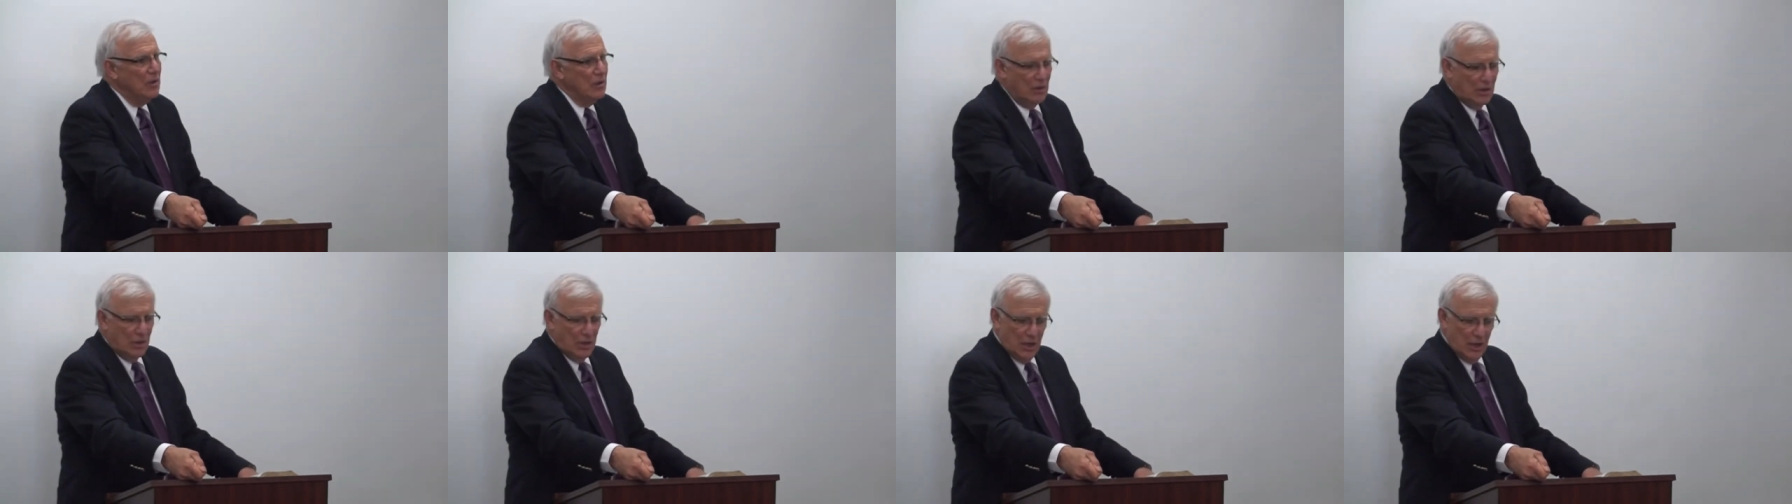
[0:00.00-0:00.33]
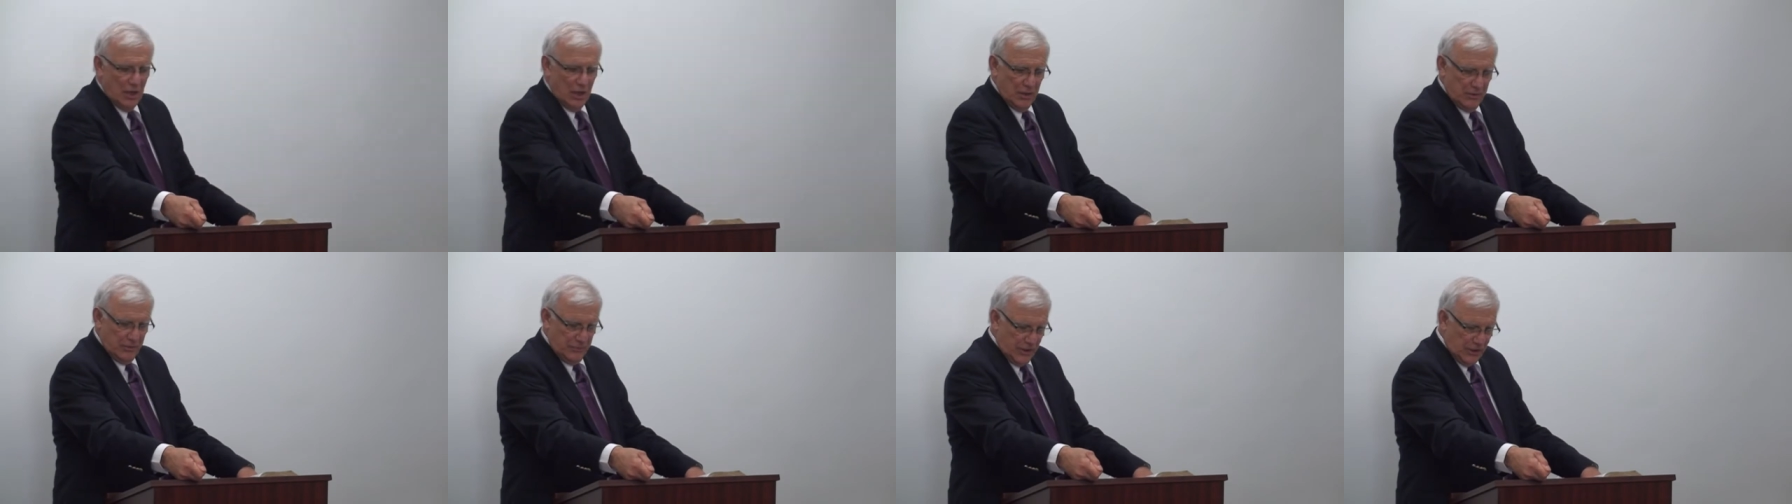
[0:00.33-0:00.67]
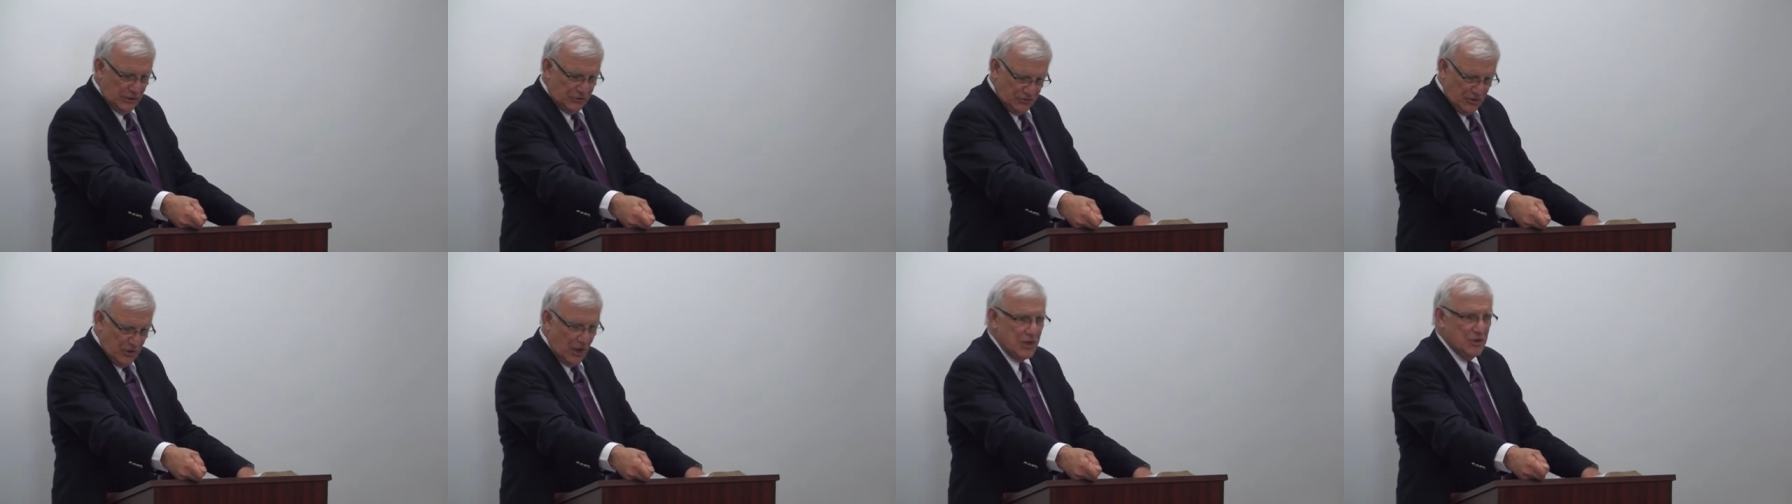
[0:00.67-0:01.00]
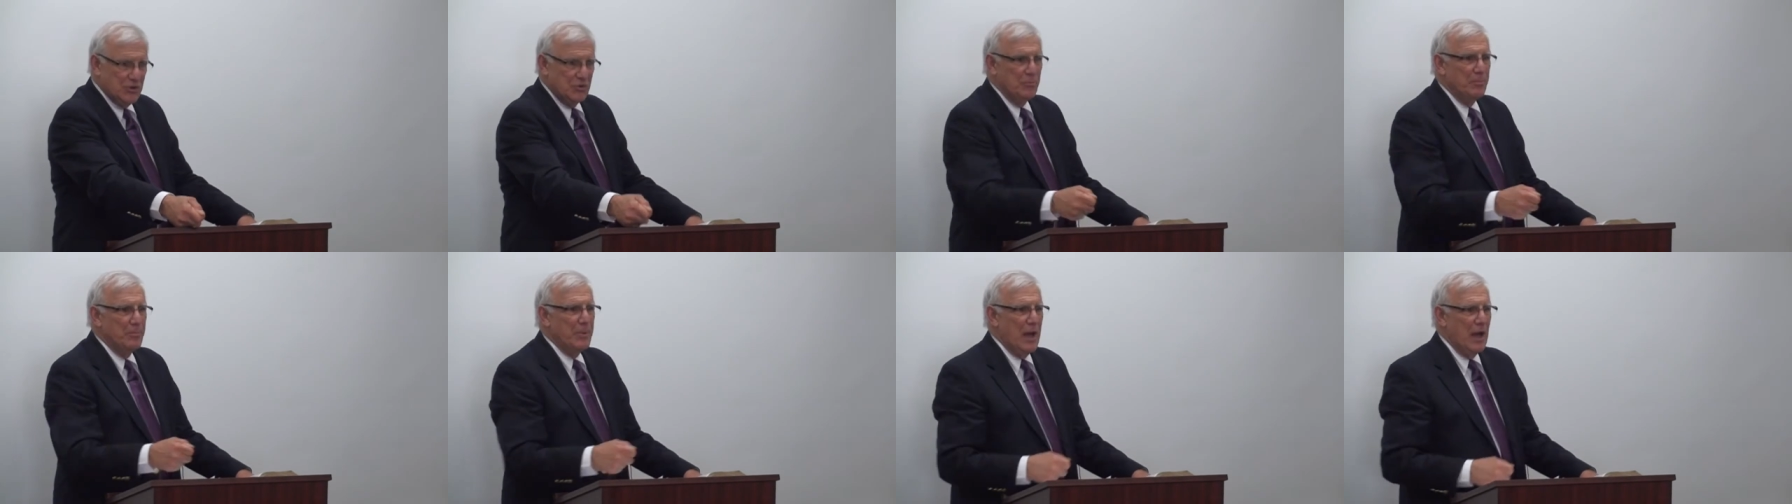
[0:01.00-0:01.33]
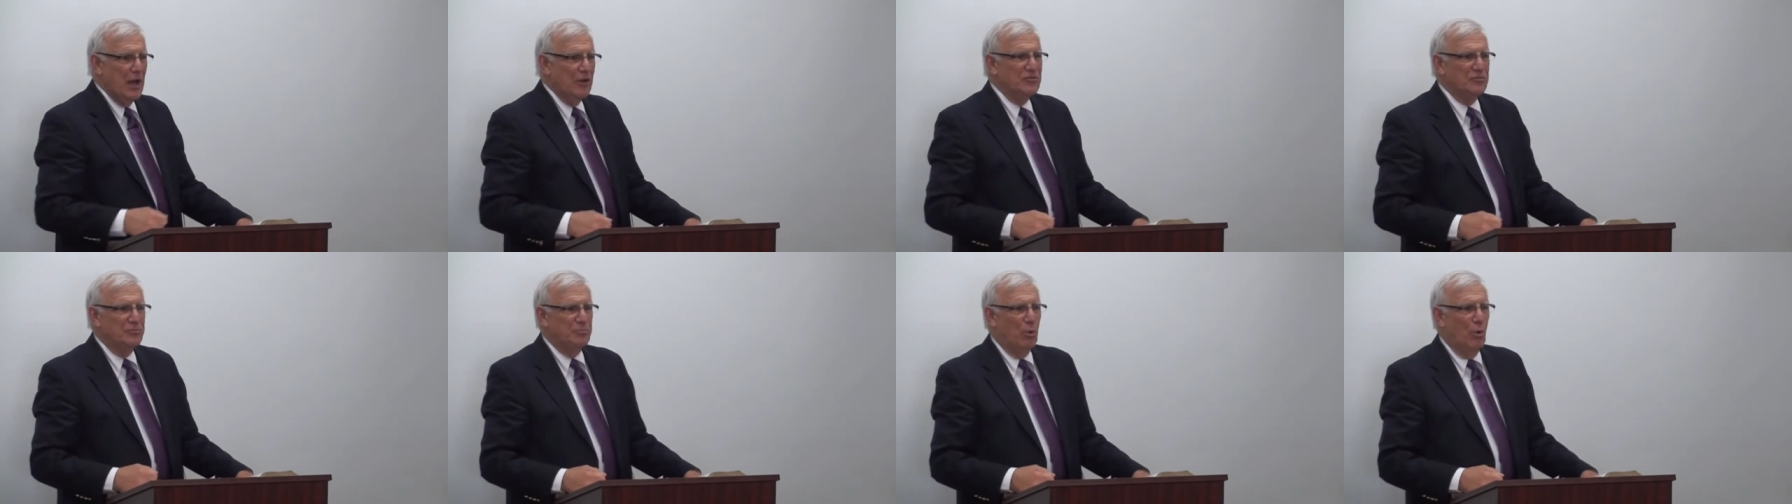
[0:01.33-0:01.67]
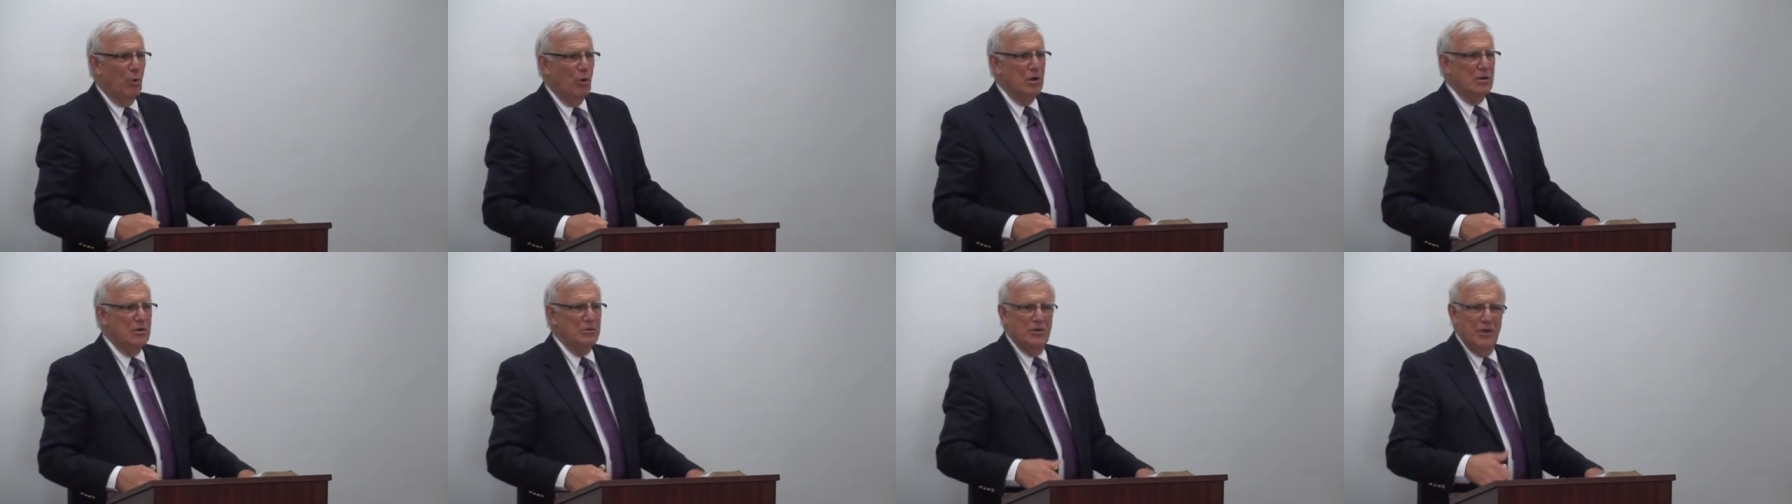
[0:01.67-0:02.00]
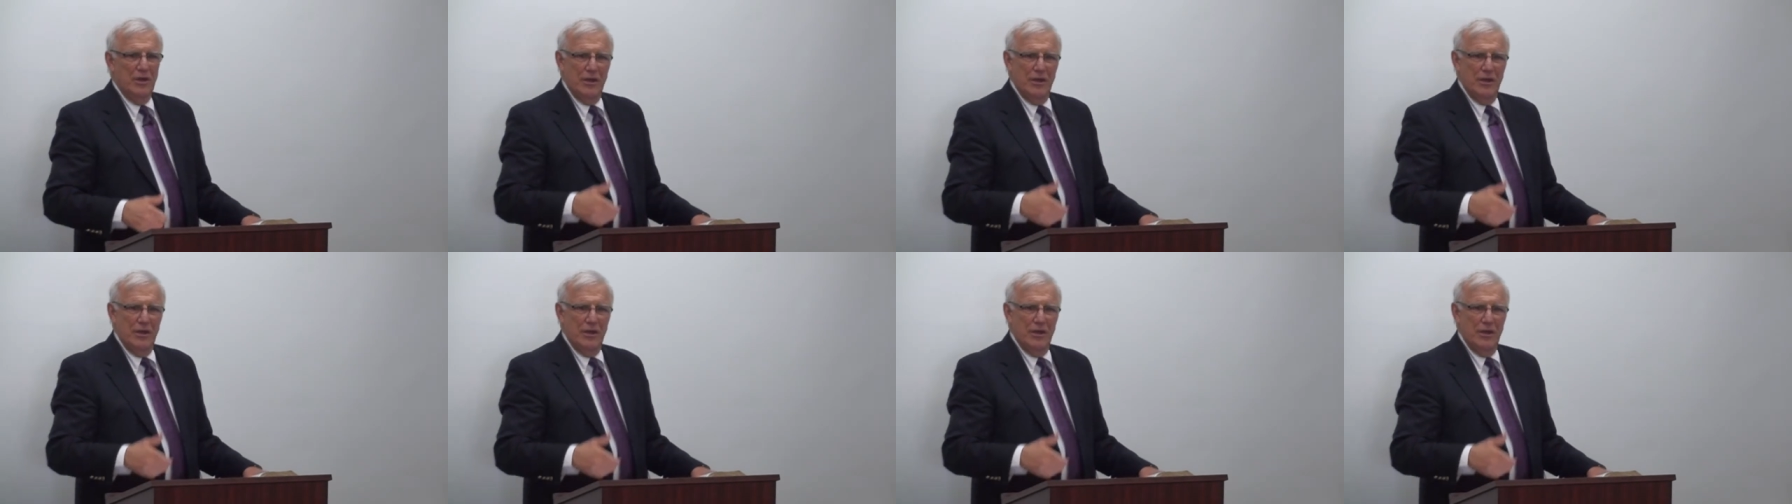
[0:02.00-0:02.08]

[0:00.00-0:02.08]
Uh, they check your passport.